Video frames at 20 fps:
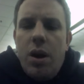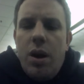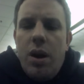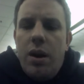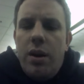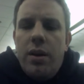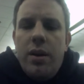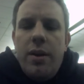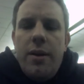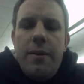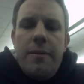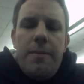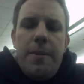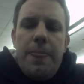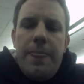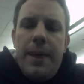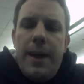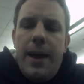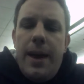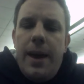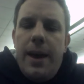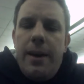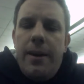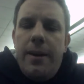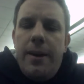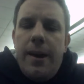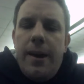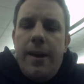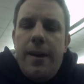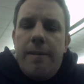on, and
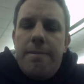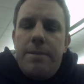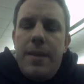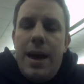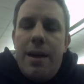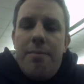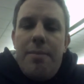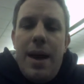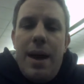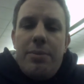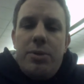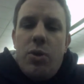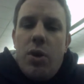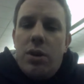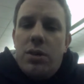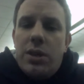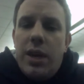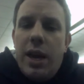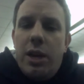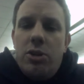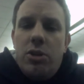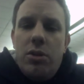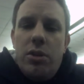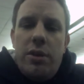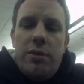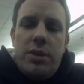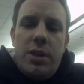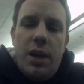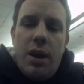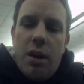that mapped to our schedule.
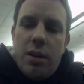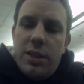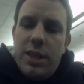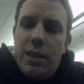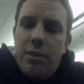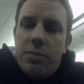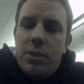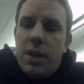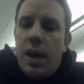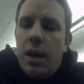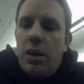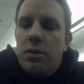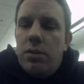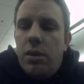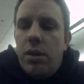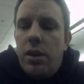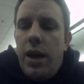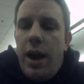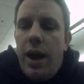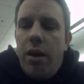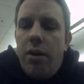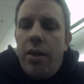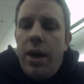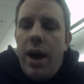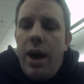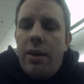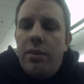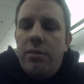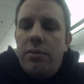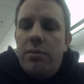You've seen our team schedule and how
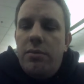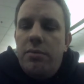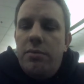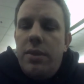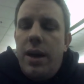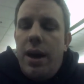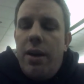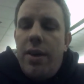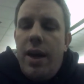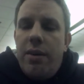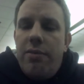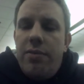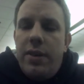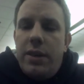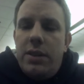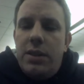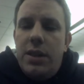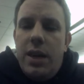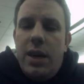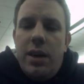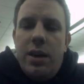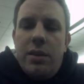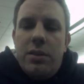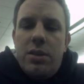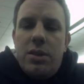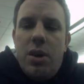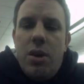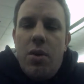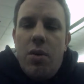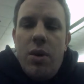that fits in. And
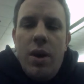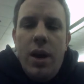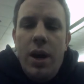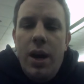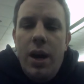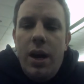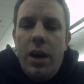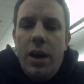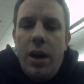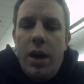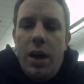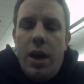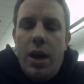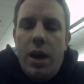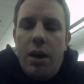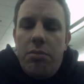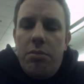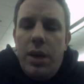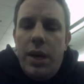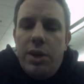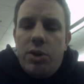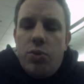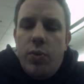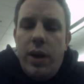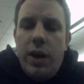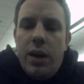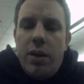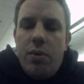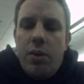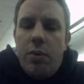so each
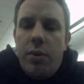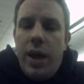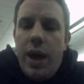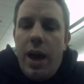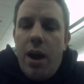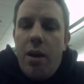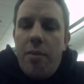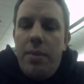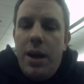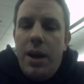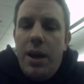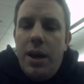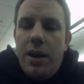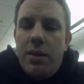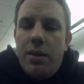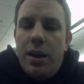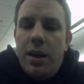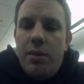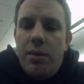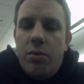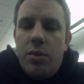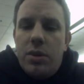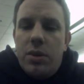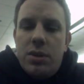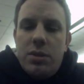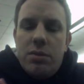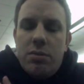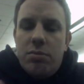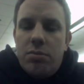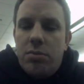week when we had our meeting that
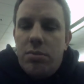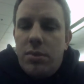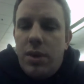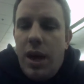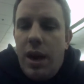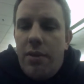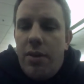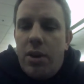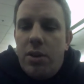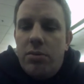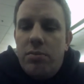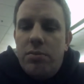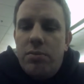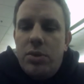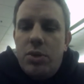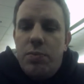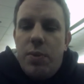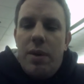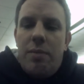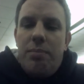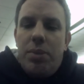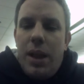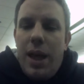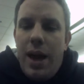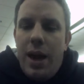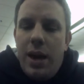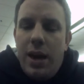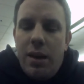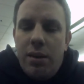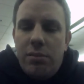was kind of our sprint
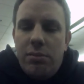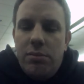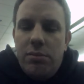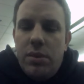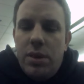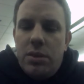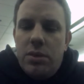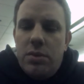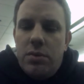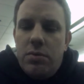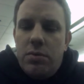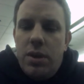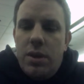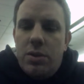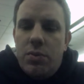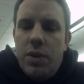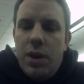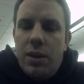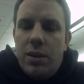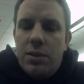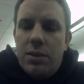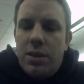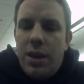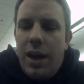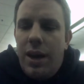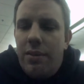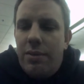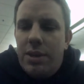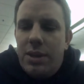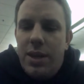planning as well as
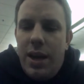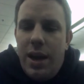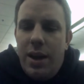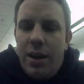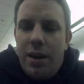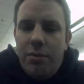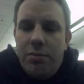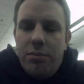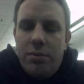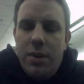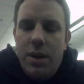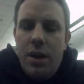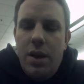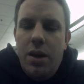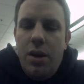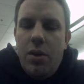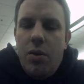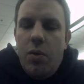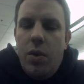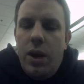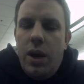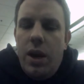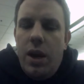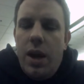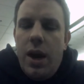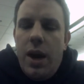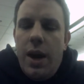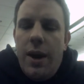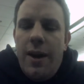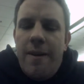kind of a stand-up,
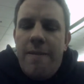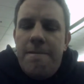we